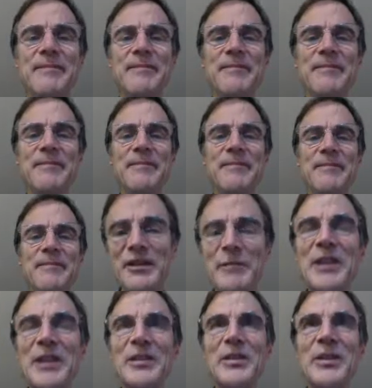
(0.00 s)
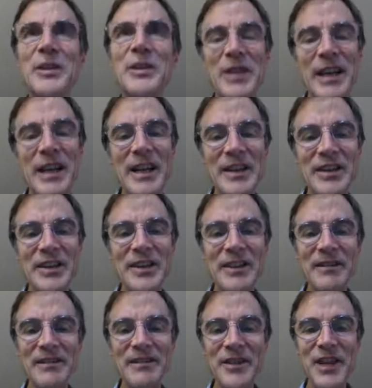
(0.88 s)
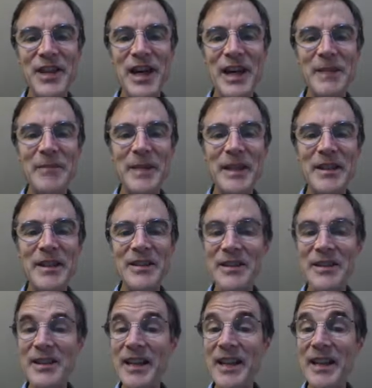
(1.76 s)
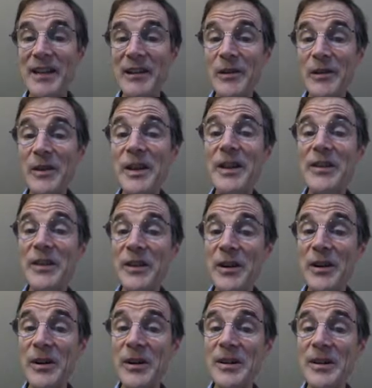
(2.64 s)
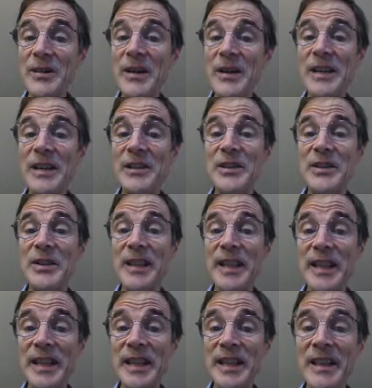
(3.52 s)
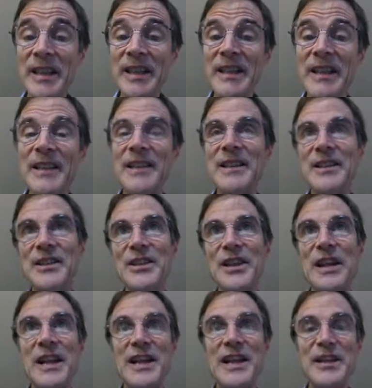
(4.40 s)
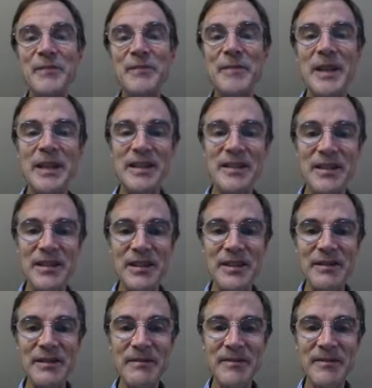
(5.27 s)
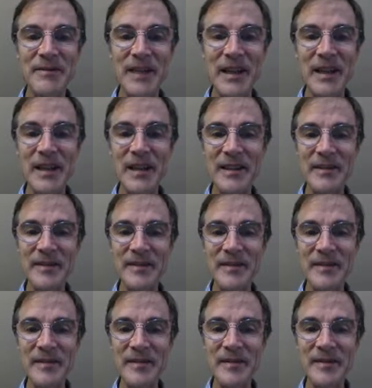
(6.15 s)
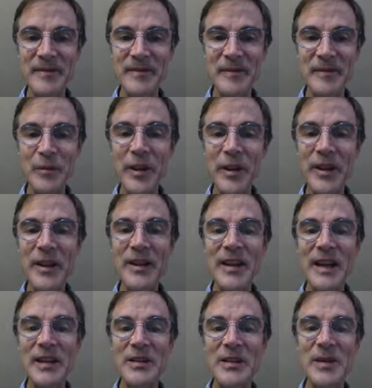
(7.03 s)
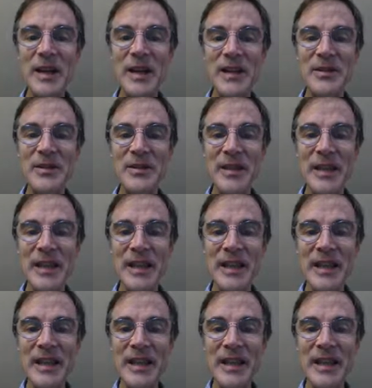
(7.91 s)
kind of special notation. Dot means it, look in the current directory. Slash means uh, within that directory,